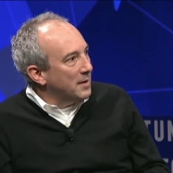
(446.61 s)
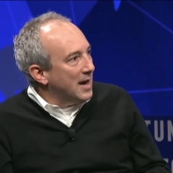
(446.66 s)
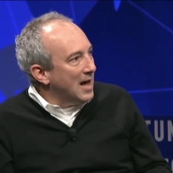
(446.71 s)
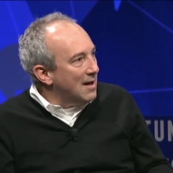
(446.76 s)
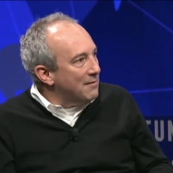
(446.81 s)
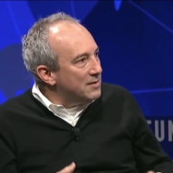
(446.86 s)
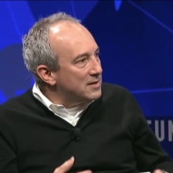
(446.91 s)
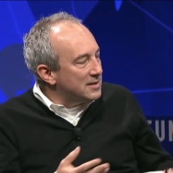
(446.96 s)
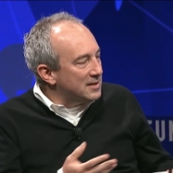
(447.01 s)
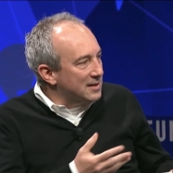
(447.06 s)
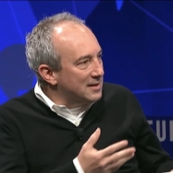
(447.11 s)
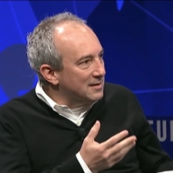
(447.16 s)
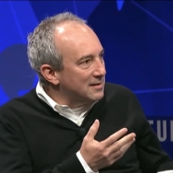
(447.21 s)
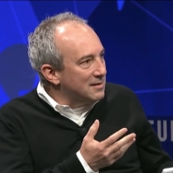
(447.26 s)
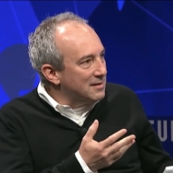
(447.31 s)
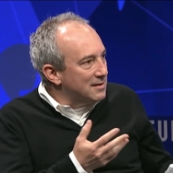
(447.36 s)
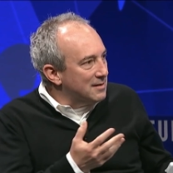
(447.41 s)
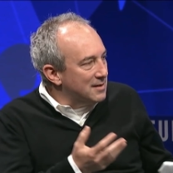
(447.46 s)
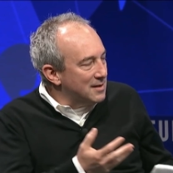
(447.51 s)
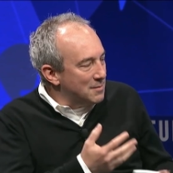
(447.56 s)
And obviously,
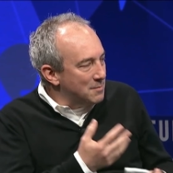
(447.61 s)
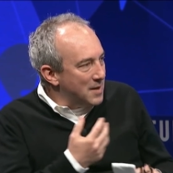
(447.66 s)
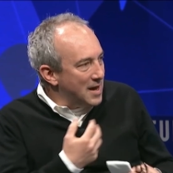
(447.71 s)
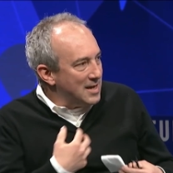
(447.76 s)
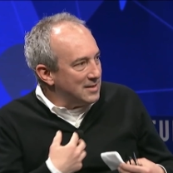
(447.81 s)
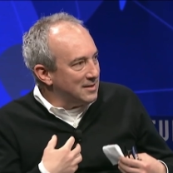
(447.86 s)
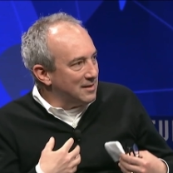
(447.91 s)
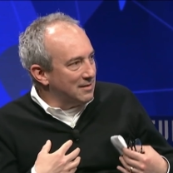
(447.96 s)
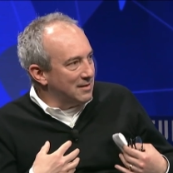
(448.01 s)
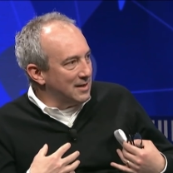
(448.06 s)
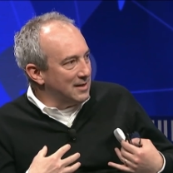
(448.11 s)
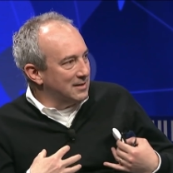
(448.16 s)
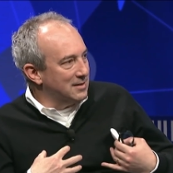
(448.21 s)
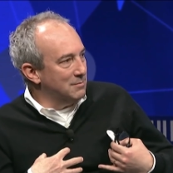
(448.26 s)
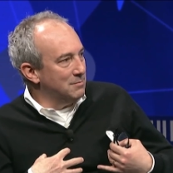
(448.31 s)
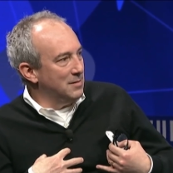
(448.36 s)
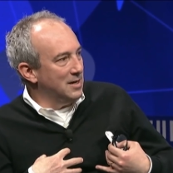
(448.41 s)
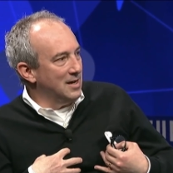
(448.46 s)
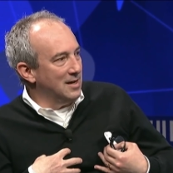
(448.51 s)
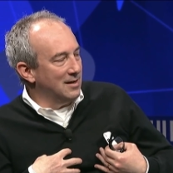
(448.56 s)
the amazing thing to
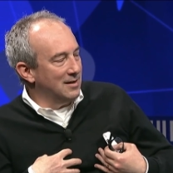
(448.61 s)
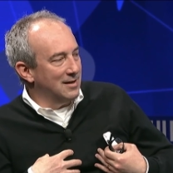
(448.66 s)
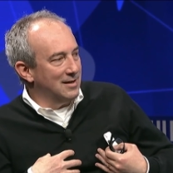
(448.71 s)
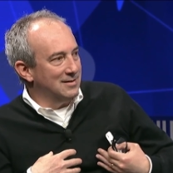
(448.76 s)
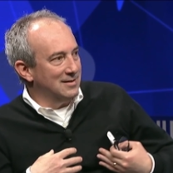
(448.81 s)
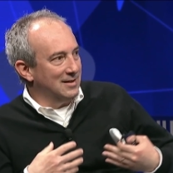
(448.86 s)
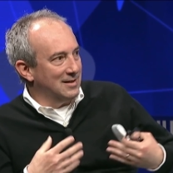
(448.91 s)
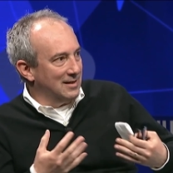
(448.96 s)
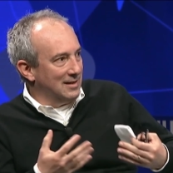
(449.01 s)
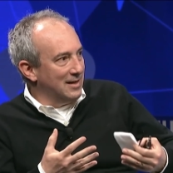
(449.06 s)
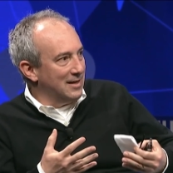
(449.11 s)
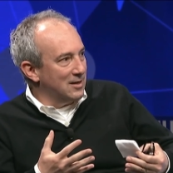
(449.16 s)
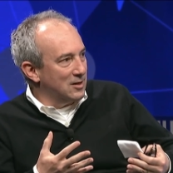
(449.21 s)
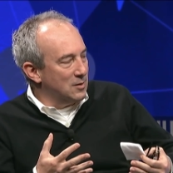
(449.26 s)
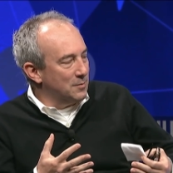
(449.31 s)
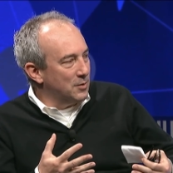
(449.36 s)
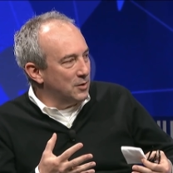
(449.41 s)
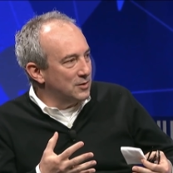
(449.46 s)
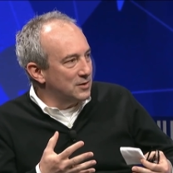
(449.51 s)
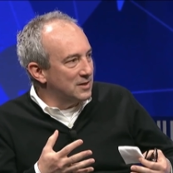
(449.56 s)
me as a
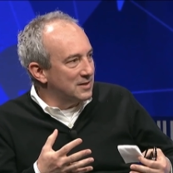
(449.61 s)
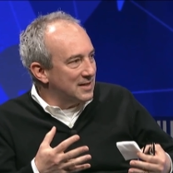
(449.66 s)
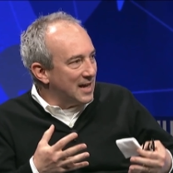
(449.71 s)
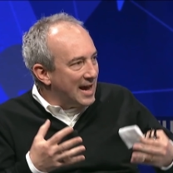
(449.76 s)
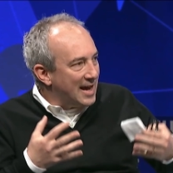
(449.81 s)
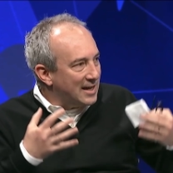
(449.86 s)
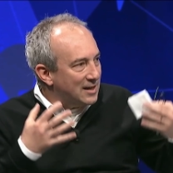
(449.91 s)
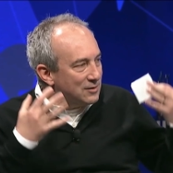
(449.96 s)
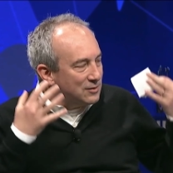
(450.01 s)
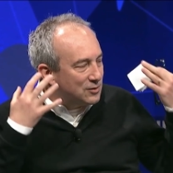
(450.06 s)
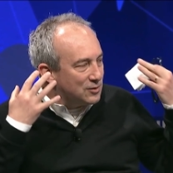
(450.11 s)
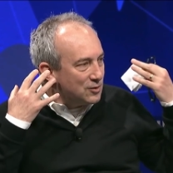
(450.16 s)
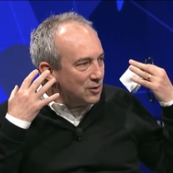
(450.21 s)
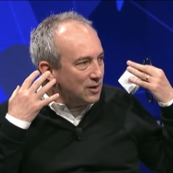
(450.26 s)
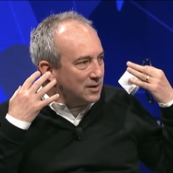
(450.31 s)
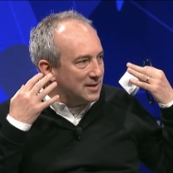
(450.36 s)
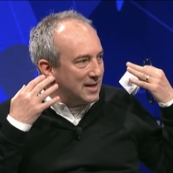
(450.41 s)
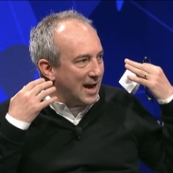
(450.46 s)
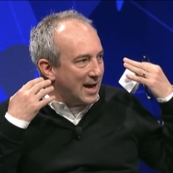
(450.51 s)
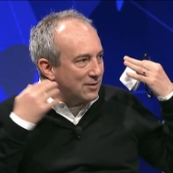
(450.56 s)
clinical person is I can
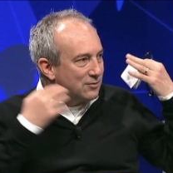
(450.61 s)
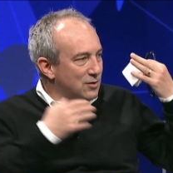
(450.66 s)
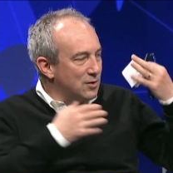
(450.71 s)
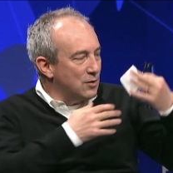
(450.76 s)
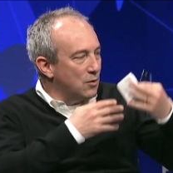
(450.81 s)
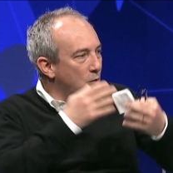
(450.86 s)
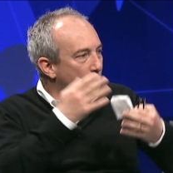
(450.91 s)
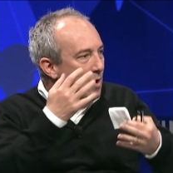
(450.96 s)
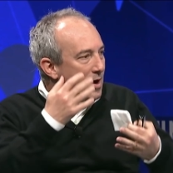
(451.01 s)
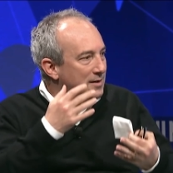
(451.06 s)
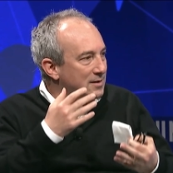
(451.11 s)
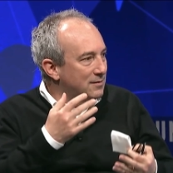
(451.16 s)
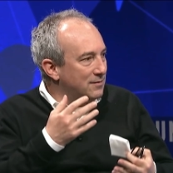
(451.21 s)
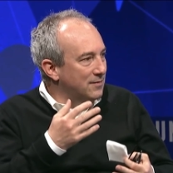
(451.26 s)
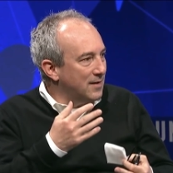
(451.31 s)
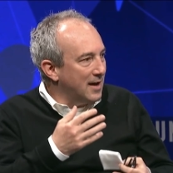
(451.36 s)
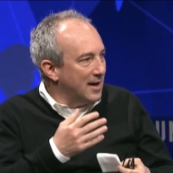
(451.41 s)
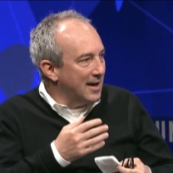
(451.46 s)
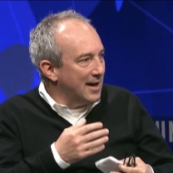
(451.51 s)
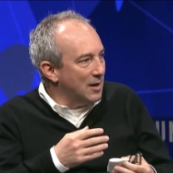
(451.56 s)
start to actually
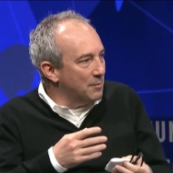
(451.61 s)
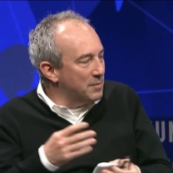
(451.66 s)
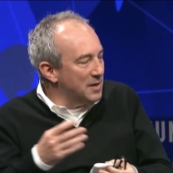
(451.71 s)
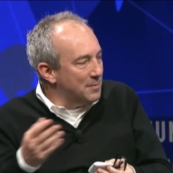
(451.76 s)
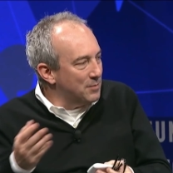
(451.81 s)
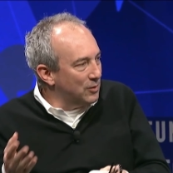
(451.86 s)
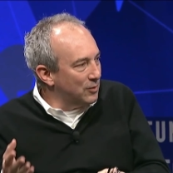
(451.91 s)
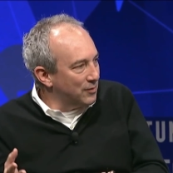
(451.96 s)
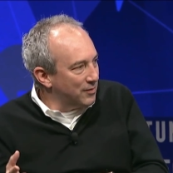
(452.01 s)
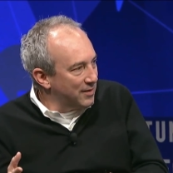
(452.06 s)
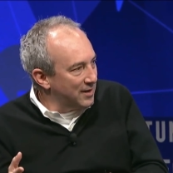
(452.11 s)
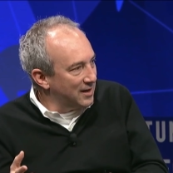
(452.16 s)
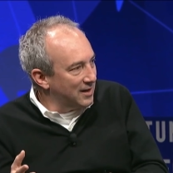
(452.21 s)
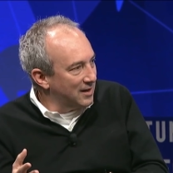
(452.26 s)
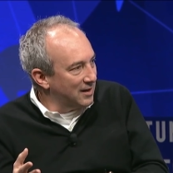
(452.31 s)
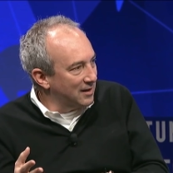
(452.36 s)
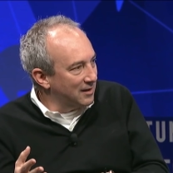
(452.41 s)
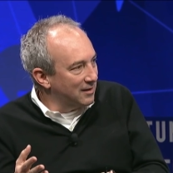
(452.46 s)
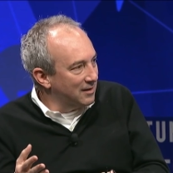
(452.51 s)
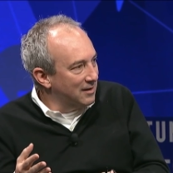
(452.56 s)
quantify how people are
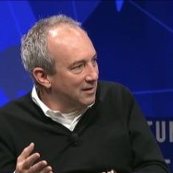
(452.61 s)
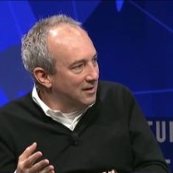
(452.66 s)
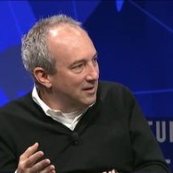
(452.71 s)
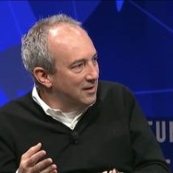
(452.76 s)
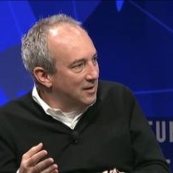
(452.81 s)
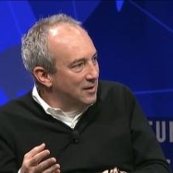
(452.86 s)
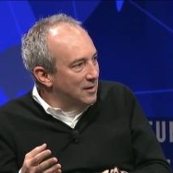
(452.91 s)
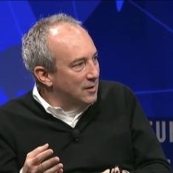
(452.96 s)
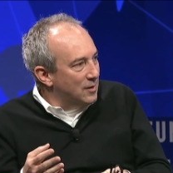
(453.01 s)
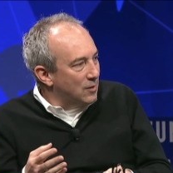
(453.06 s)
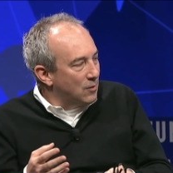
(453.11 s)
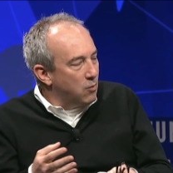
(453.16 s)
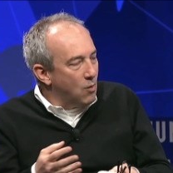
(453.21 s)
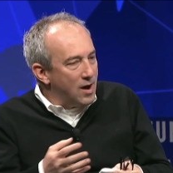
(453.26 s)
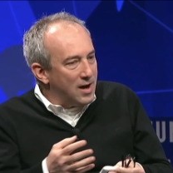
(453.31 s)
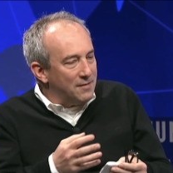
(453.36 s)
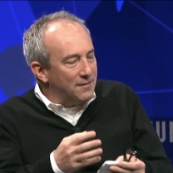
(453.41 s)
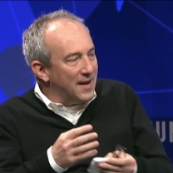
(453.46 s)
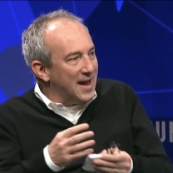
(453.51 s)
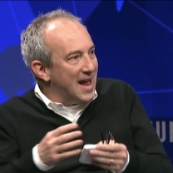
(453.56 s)
thinking,
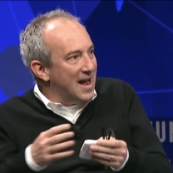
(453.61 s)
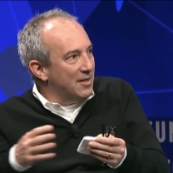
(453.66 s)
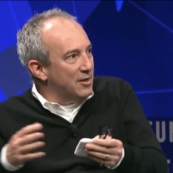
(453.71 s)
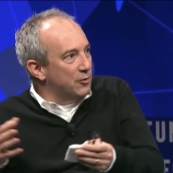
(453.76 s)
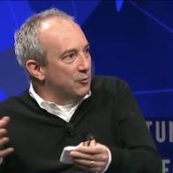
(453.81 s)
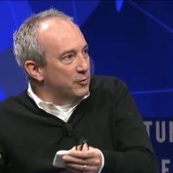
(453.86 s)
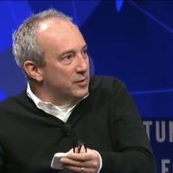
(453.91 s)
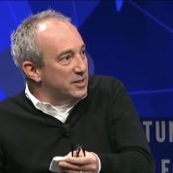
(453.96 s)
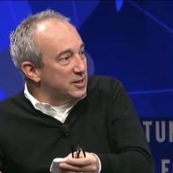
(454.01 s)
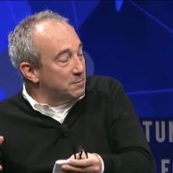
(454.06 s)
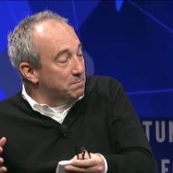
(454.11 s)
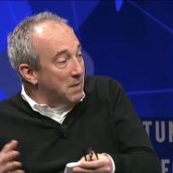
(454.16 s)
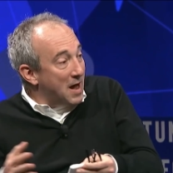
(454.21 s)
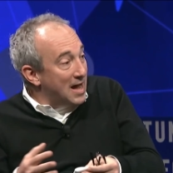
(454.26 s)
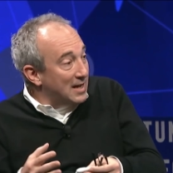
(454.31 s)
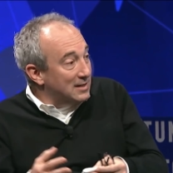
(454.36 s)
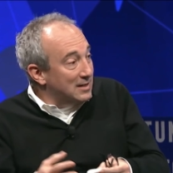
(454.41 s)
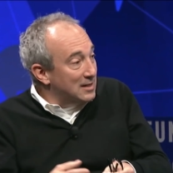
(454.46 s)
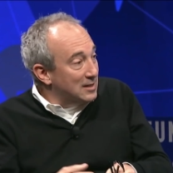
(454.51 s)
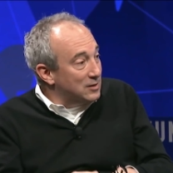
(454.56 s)
quantify how they're
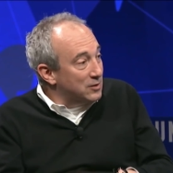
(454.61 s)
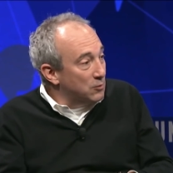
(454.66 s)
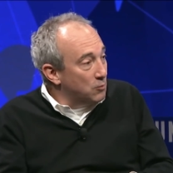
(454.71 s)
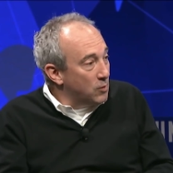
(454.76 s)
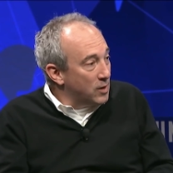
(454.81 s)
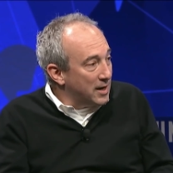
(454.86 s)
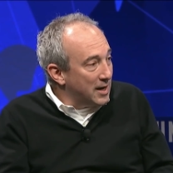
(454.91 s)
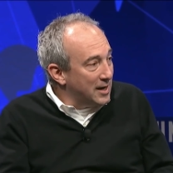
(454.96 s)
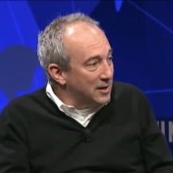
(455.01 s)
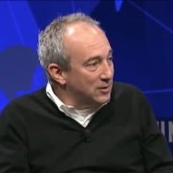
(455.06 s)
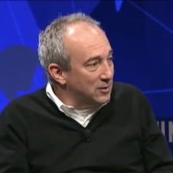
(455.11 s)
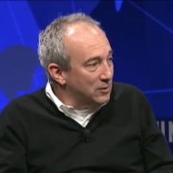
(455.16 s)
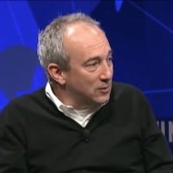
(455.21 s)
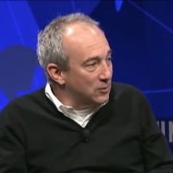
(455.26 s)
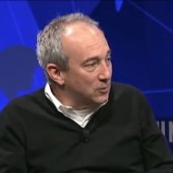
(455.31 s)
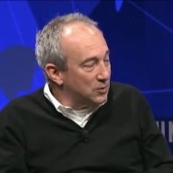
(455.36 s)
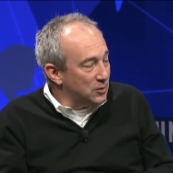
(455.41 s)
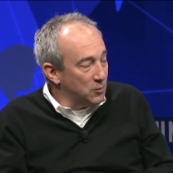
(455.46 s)
responding to what I do.